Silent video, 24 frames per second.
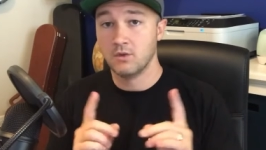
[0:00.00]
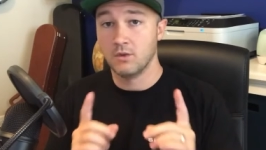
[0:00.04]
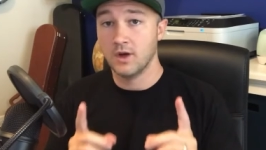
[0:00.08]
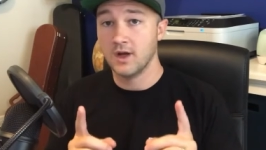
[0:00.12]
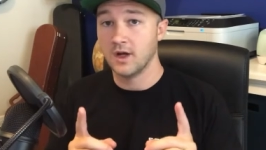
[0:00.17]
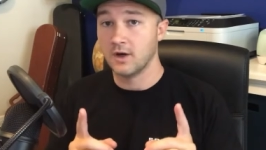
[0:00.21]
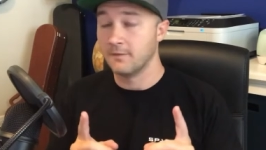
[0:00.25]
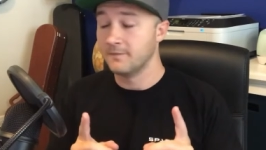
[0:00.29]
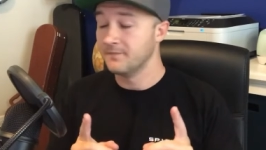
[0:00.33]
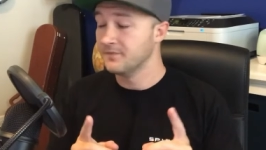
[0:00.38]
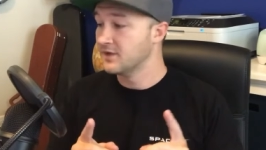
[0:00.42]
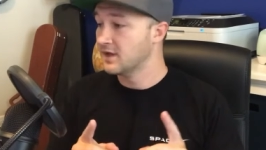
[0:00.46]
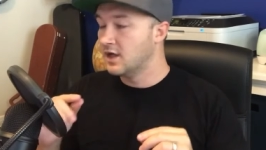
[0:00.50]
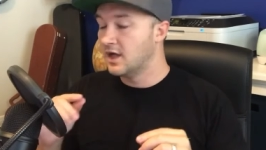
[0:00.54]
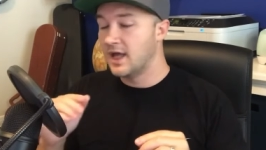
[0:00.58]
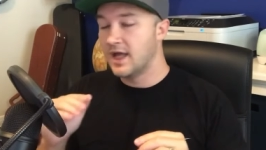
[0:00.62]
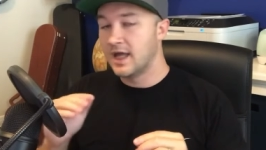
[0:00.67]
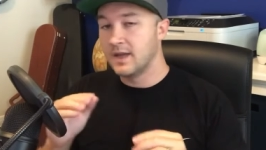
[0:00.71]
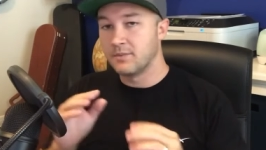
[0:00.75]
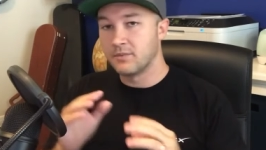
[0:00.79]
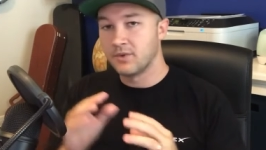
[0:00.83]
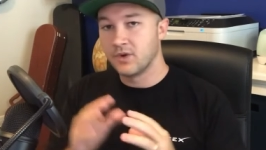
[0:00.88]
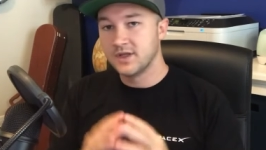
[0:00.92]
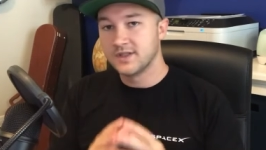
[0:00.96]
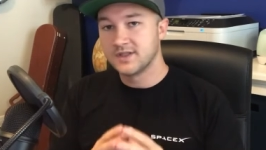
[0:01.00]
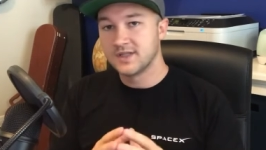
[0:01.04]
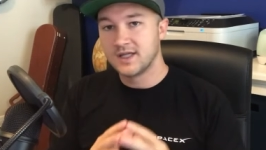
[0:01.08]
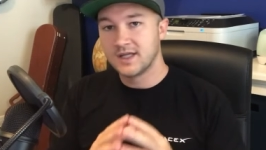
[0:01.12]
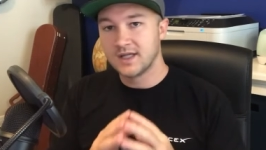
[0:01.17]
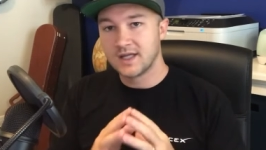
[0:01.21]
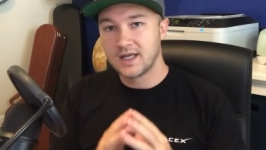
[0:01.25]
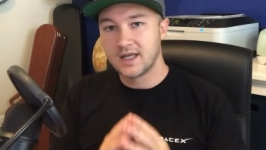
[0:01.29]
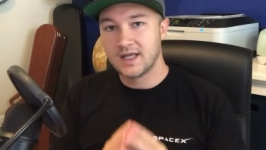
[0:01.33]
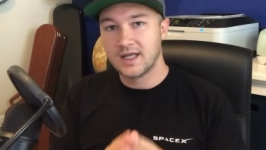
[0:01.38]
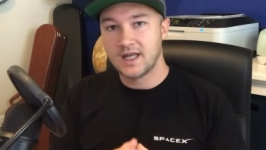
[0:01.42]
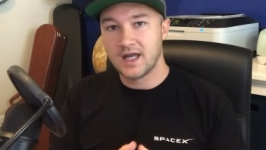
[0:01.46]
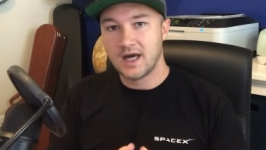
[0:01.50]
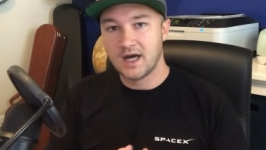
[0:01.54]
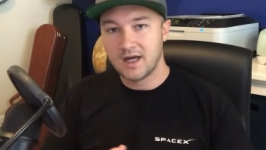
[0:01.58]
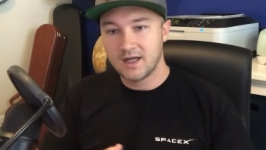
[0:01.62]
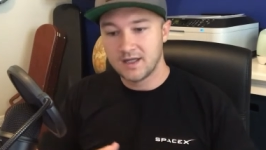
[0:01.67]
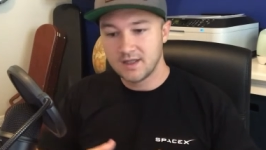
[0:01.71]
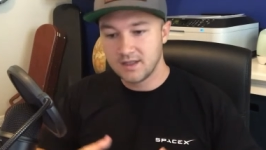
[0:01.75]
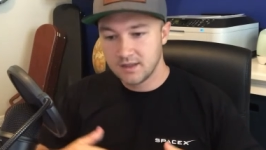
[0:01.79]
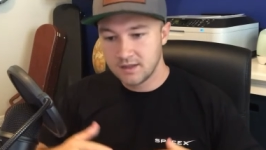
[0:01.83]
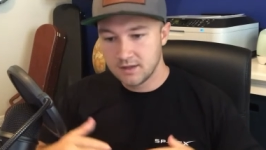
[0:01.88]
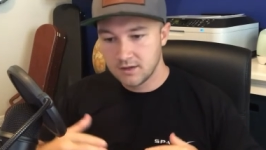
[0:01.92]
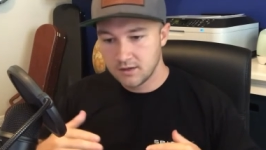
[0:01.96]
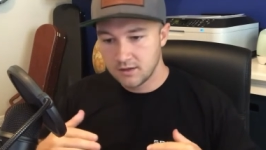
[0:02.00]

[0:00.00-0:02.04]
Well, a president cannot